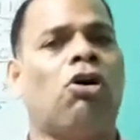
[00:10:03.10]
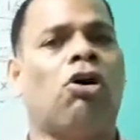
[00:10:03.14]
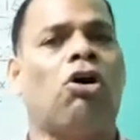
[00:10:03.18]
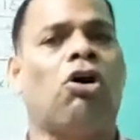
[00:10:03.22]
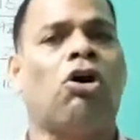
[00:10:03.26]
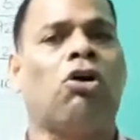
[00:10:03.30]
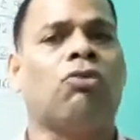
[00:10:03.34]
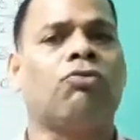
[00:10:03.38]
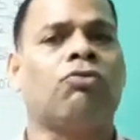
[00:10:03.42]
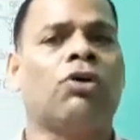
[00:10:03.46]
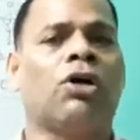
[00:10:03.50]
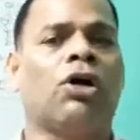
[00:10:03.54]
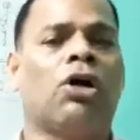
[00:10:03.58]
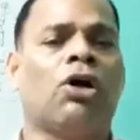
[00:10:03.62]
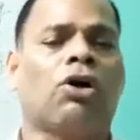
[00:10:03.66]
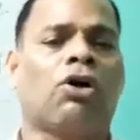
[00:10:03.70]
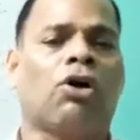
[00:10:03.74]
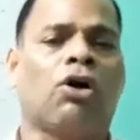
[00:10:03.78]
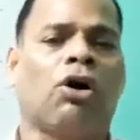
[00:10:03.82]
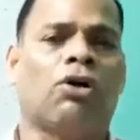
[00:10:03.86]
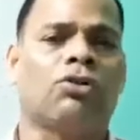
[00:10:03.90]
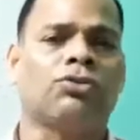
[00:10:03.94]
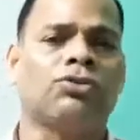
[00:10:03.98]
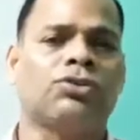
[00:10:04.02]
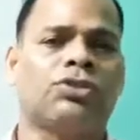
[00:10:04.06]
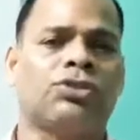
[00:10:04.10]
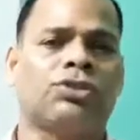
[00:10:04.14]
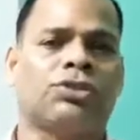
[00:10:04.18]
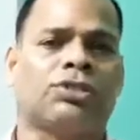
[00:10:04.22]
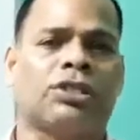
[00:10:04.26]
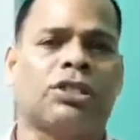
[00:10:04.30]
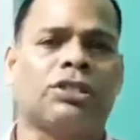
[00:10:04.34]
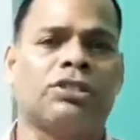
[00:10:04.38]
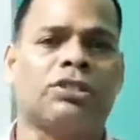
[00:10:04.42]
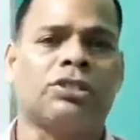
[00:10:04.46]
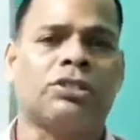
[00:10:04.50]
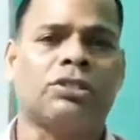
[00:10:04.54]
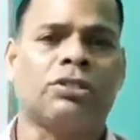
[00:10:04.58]
of
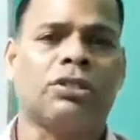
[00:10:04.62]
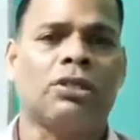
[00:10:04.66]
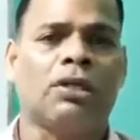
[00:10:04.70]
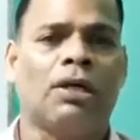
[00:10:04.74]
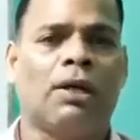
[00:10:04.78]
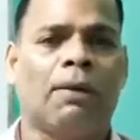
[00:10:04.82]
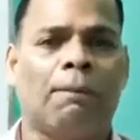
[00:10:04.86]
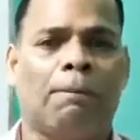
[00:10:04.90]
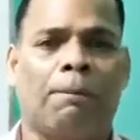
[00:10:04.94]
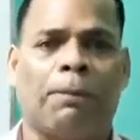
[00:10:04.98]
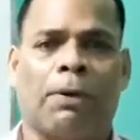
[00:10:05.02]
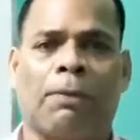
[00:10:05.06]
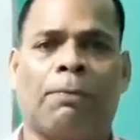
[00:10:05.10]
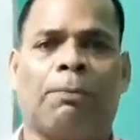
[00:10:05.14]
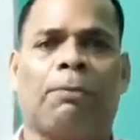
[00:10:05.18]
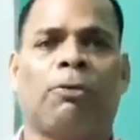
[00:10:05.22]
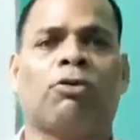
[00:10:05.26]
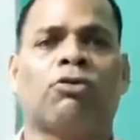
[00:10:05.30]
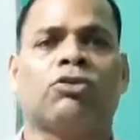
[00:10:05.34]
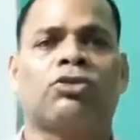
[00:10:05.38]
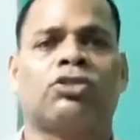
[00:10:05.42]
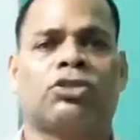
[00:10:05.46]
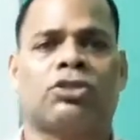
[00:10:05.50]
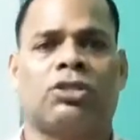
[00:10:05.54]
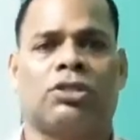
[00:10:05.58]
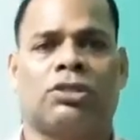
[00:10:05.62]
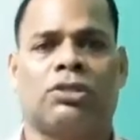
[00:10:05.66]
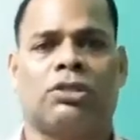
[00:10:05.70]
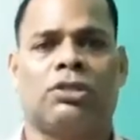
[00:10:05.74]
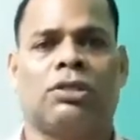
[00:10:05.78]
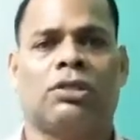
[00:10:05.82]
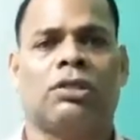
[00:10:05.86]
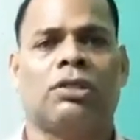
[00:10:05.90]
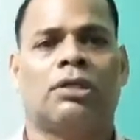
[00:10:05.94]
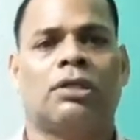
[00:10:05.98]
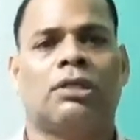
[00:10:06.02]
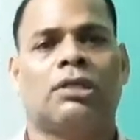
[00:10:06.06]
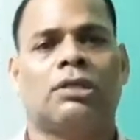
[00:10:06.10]
constant
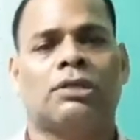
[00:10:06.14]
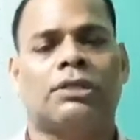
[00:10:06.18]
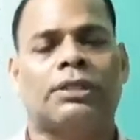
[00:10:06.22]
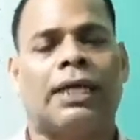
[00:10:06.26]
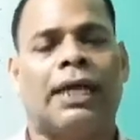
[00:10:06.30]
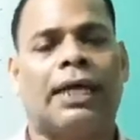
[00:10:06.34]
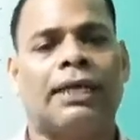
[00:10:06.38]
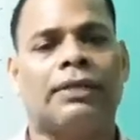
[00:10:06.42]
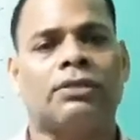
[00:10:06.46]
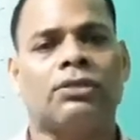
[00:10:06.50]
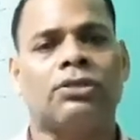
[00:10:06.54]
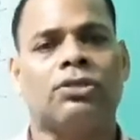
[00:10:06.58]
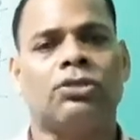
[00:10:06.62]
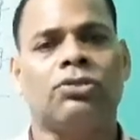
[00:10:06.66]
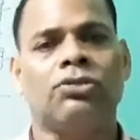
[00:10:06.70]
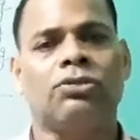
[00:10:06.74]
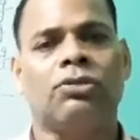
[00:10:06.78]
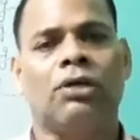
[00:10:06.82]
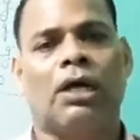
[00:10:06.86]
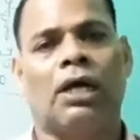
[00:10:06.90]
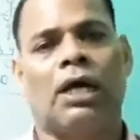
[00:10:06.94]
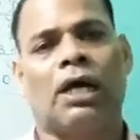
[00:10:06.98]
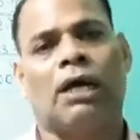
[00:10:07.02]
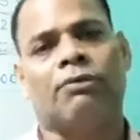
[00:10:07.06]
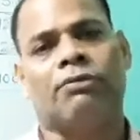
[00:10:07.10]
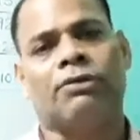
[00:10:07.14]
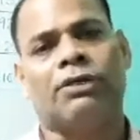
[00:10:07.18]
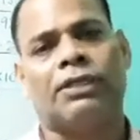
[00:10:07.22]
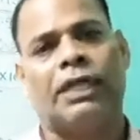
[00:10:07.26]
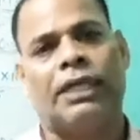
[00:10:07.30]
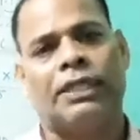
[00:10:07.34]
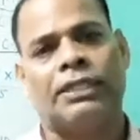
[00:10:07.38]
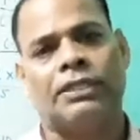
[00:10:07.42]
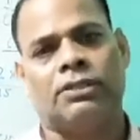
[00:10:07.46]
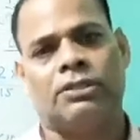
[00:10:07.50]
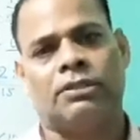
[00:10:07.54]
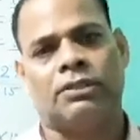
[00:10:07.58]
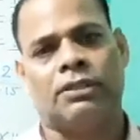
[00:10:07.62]
proportion. Thank you. Have a
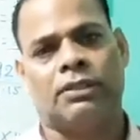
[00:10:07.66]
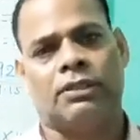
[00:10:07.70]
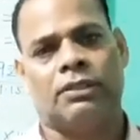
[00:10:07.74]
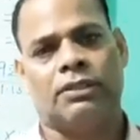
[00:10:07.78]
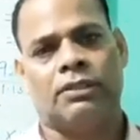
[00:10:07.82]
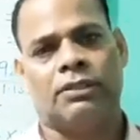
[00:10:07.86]
nice day.